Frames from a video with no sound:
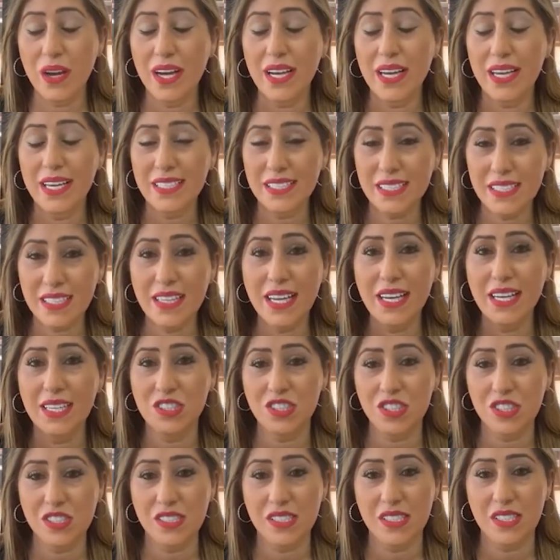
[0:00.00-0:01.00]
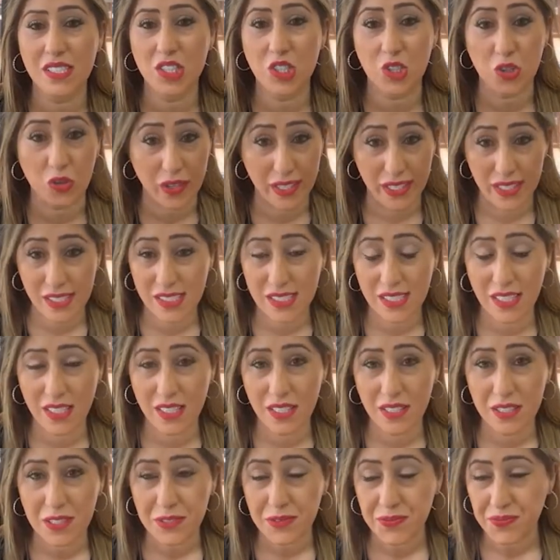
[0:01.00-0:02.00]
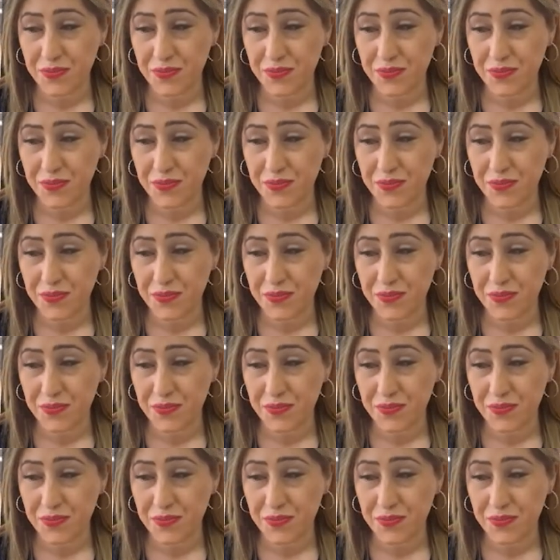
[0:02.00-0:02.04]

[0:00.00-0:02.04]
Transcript: Isn't that just crazy?